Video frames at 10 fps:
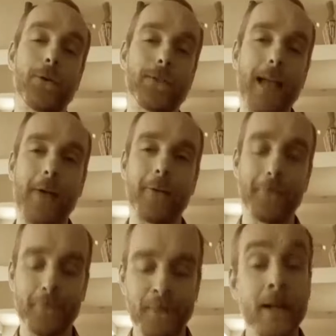
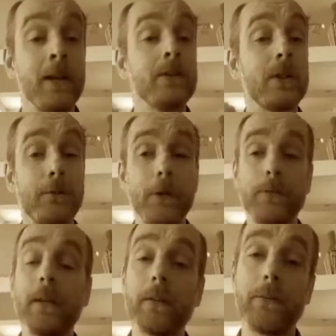yourself. So
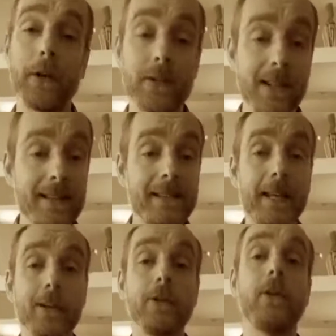first things first, let's
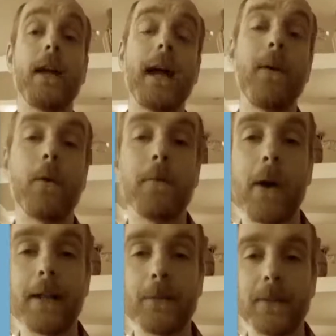take a look at one of
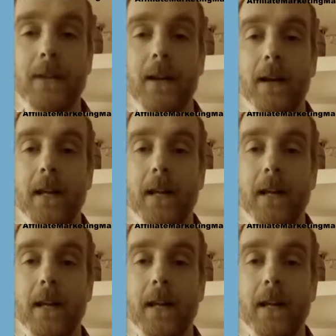my Twitter